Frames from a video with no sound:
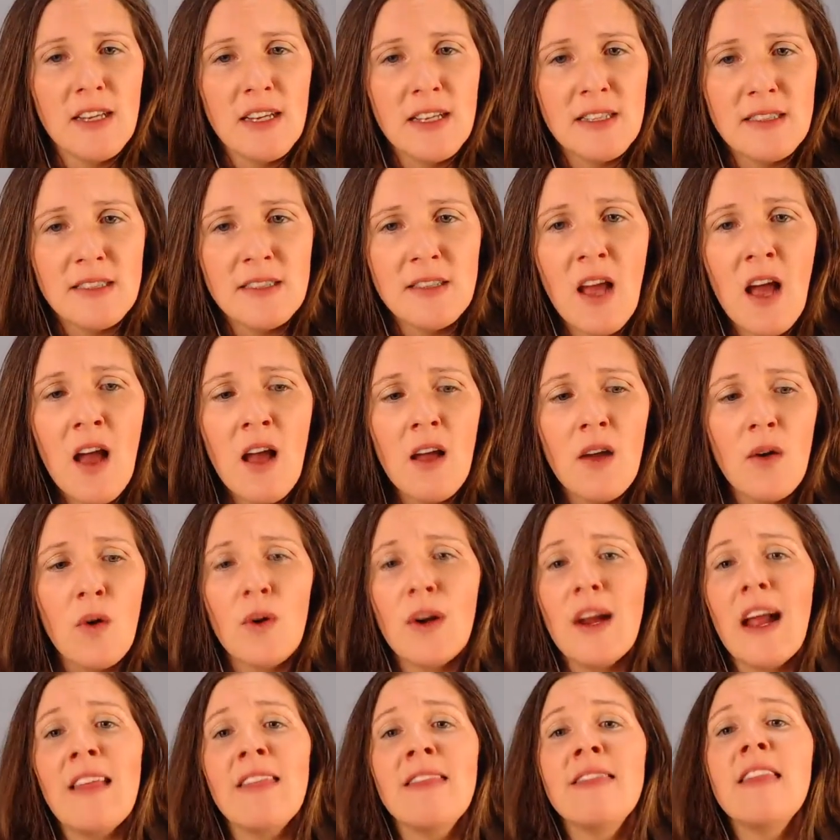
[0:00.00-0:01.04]
It's not,
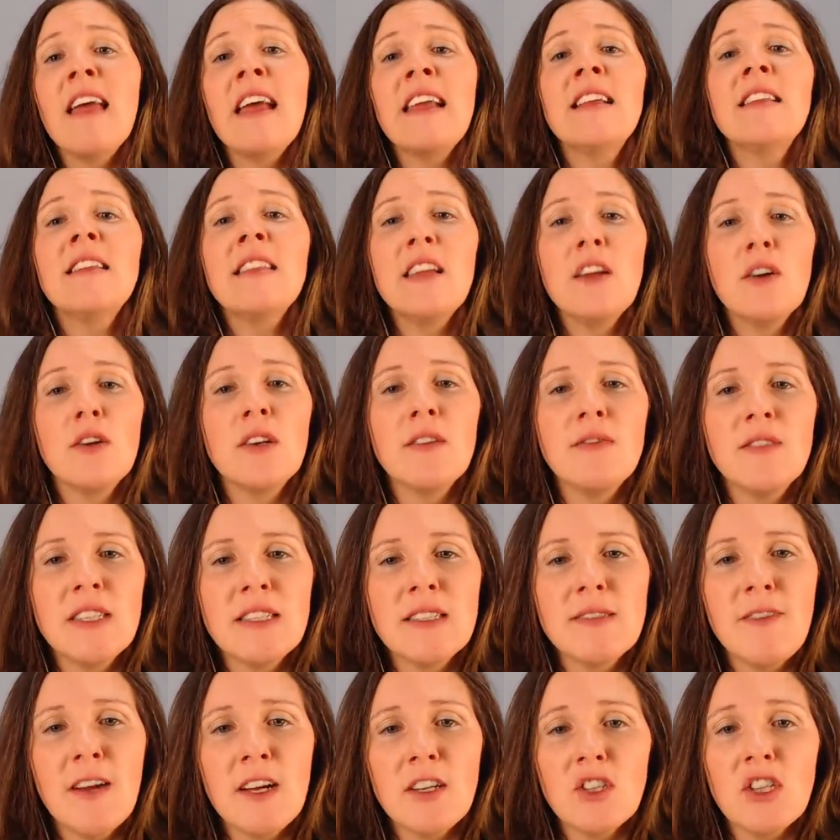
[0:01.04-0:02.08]
or a likelihood of
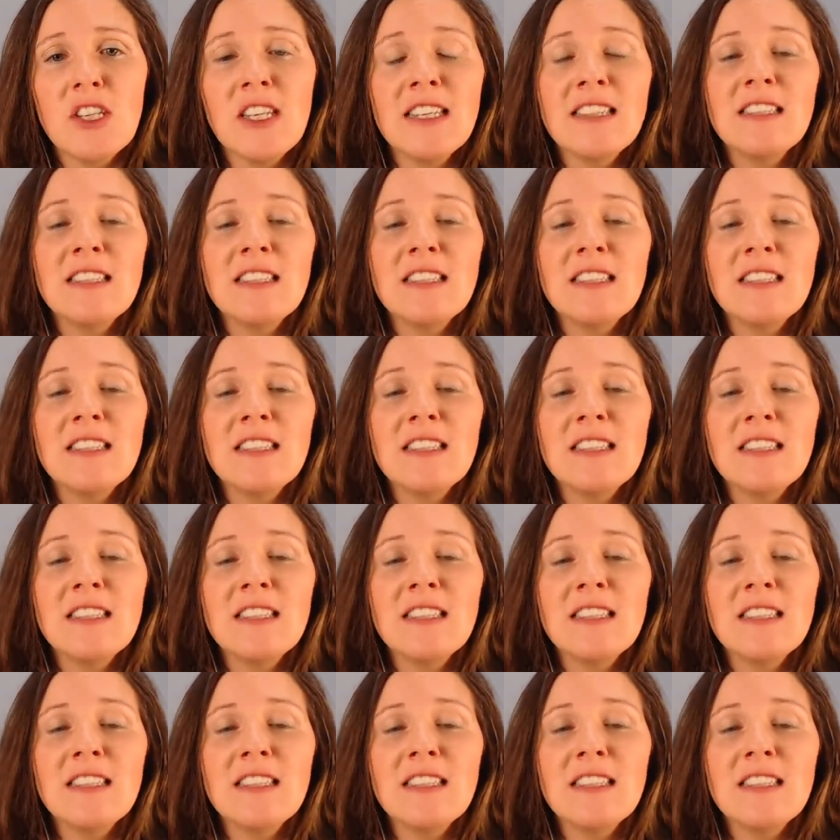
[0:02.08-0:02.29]
dysfunction.